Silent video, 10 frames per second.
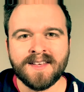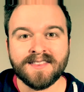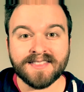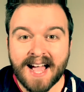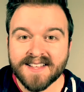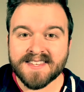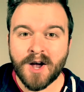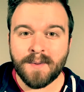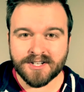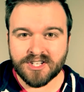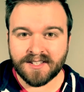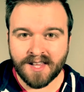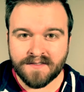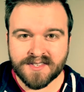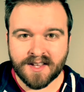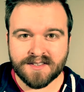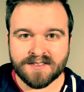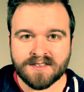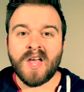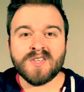That's how much he loves
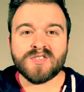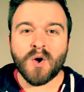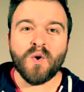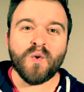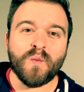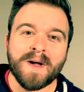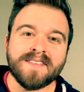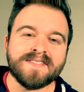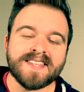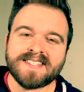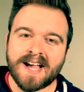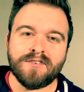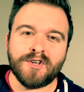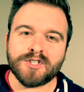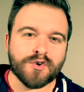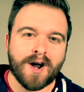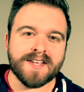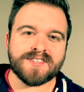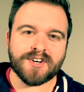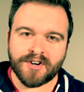us. So when the devil
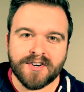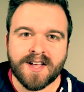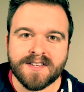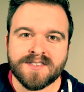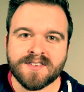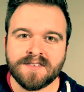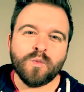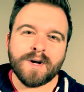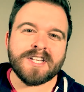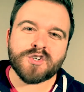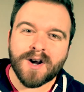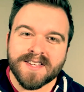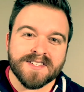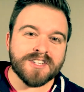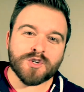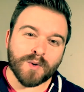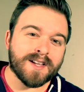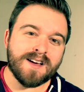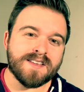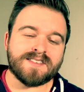tries to hurt us, when he tries to
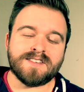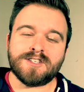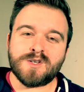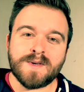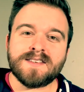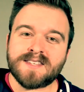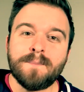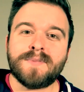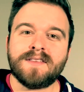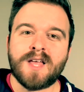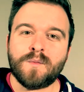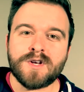trick us into doing something that we